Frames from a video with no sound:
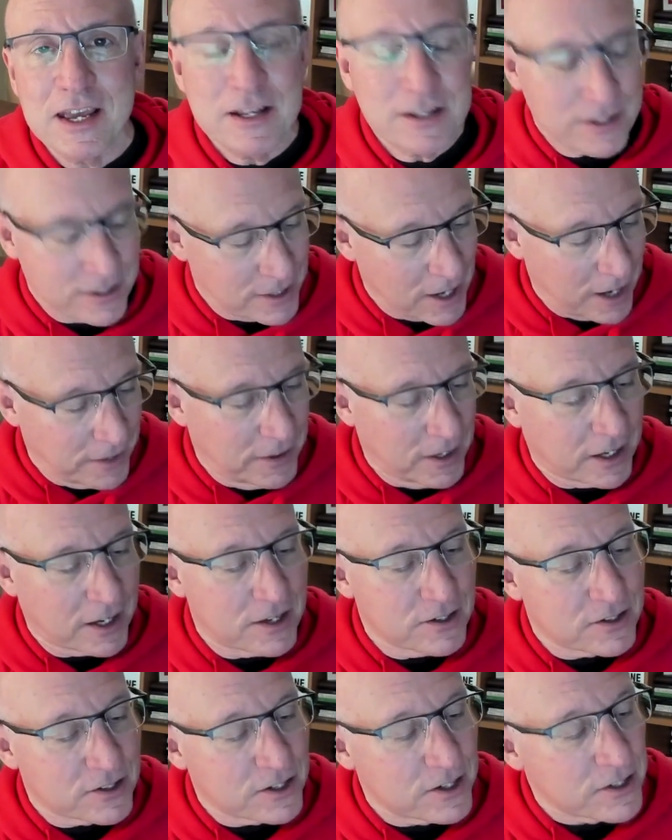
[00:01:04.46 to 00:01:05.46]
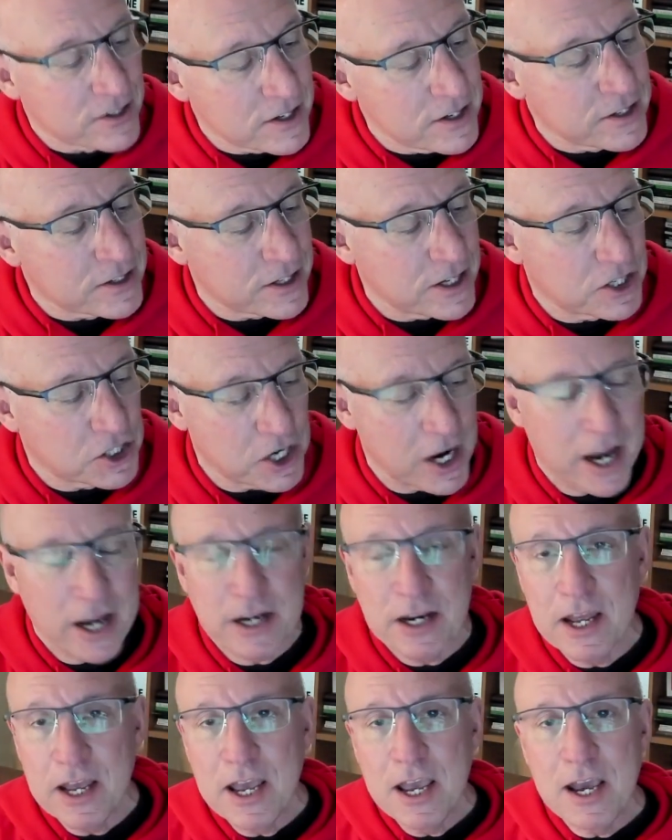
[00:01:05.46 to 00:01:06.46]
inside the consistency
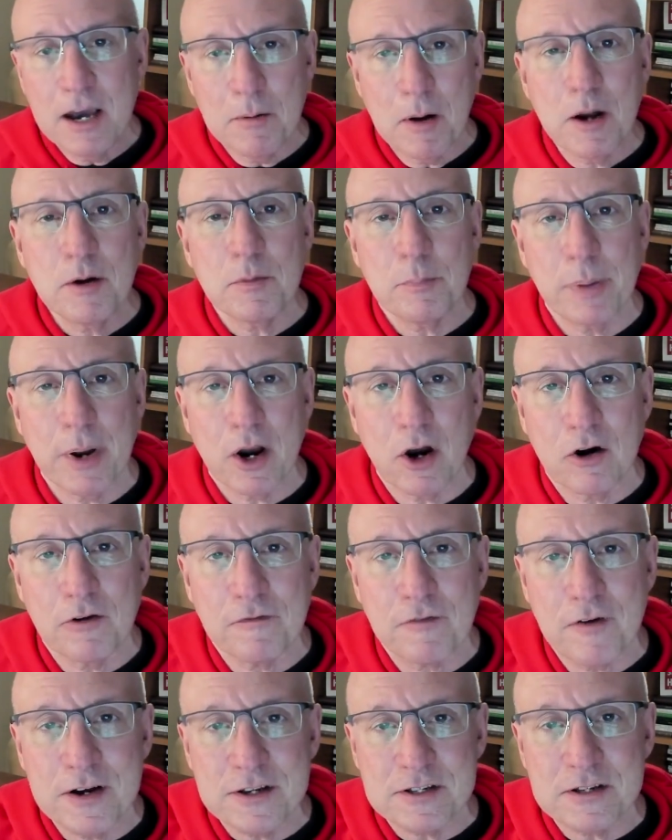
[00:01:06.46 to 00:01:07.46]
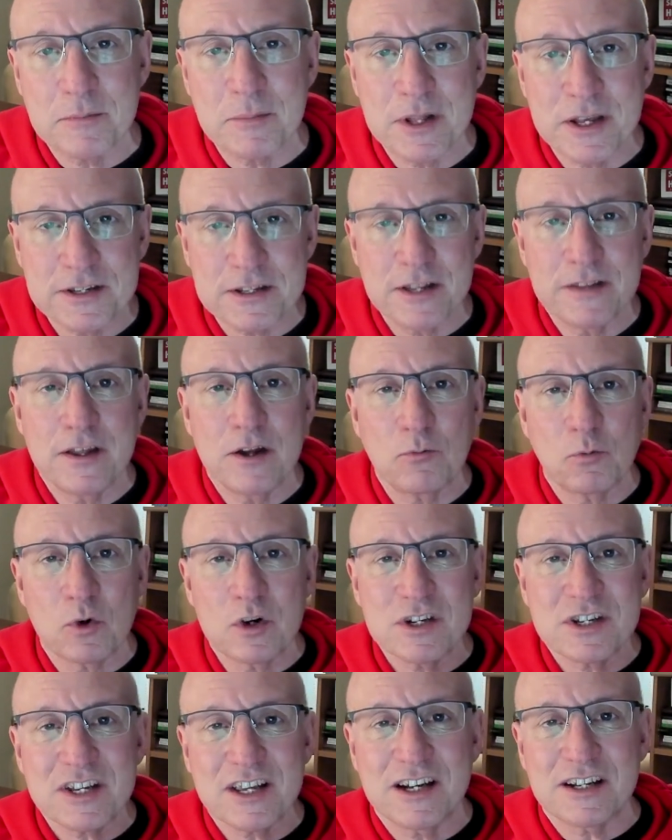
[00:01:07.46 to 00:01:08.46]
chain, I'm going to paraphrase some of this, and then we're
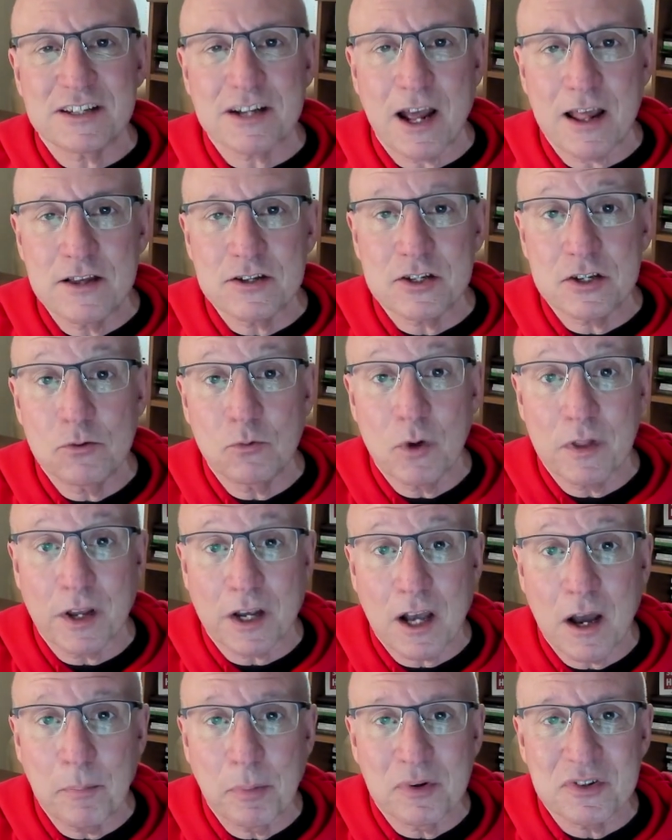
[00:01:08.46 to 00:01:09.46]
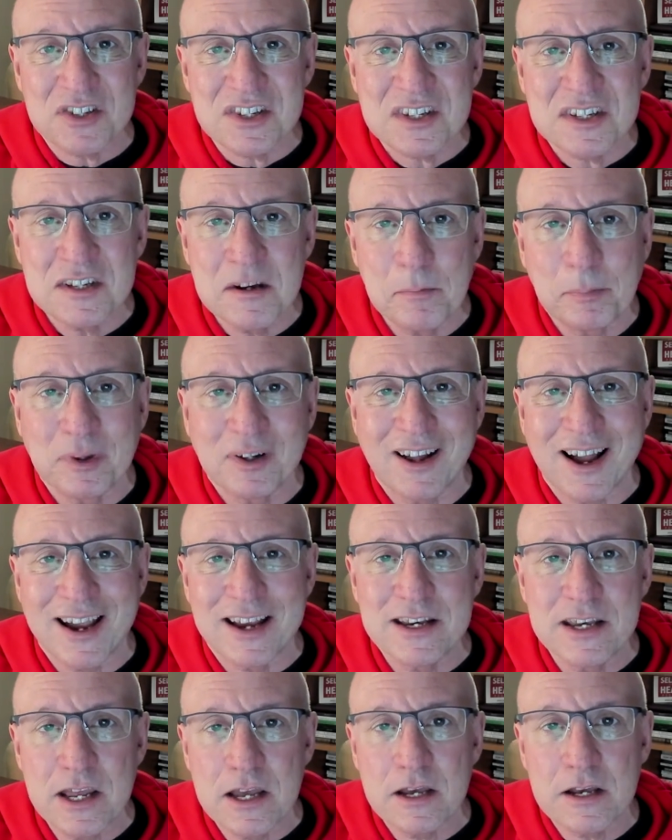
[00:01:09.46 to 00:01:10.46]
just going to tie this in with a couple simple
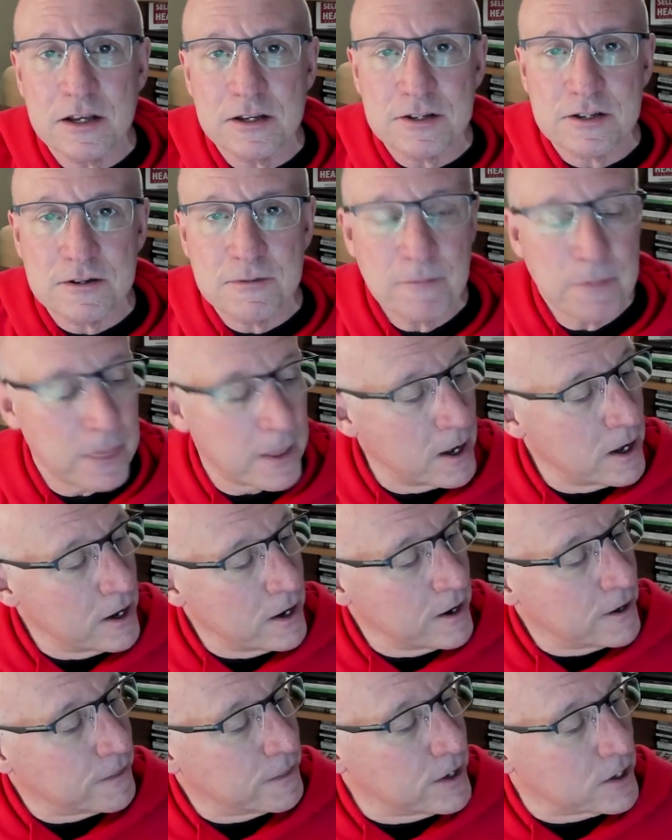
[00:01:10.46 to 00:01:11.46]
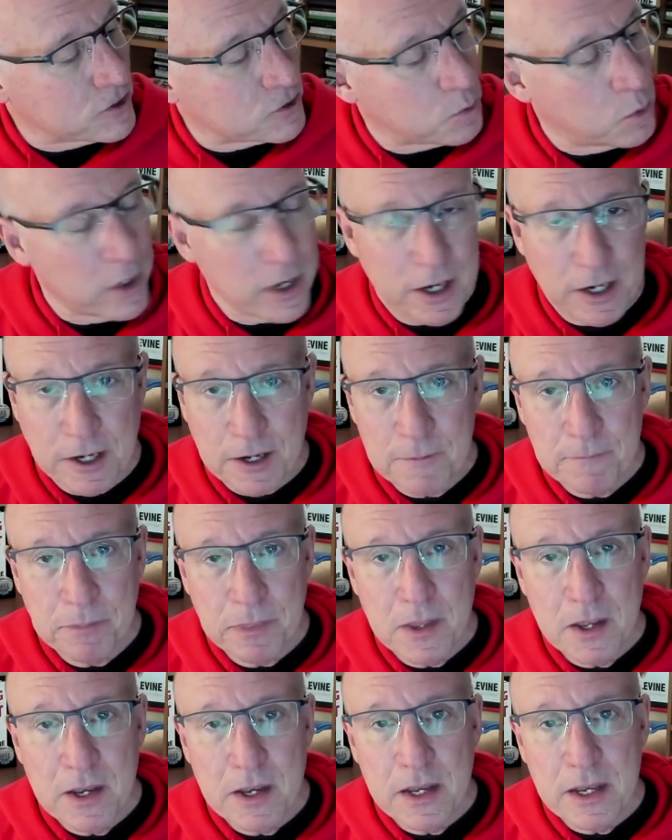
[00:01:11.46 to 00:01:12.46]
ideas this week,
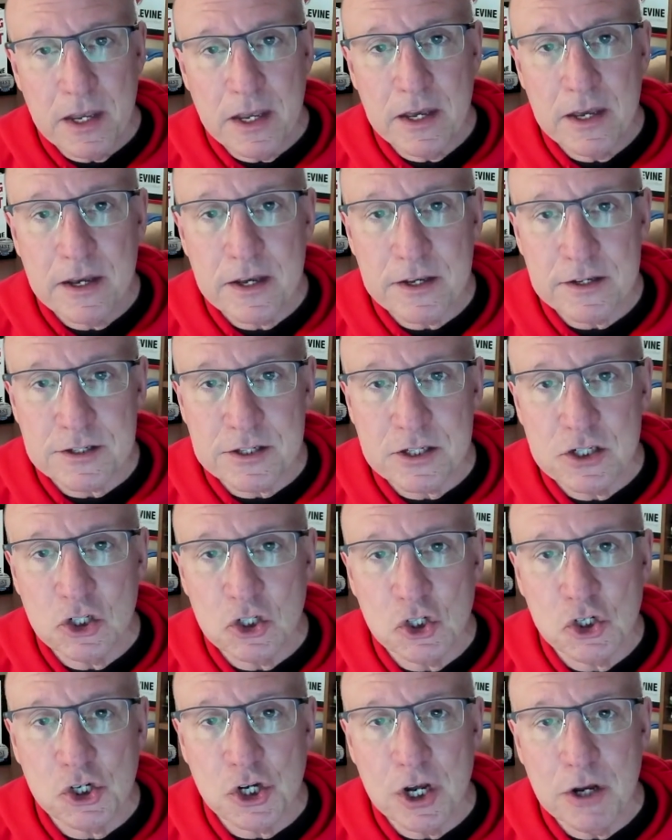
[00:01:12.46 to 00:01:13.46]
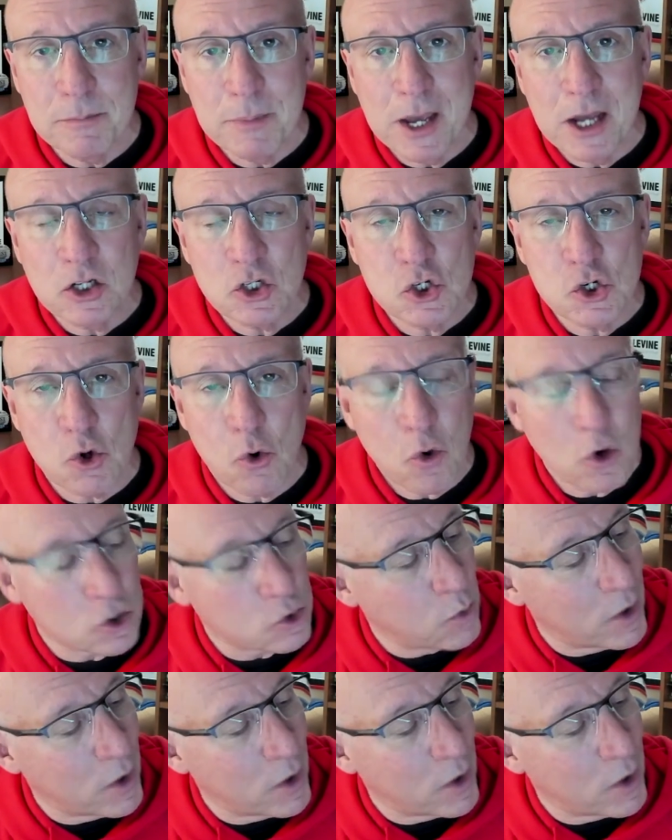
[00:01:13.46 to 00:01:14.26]
is Jim and George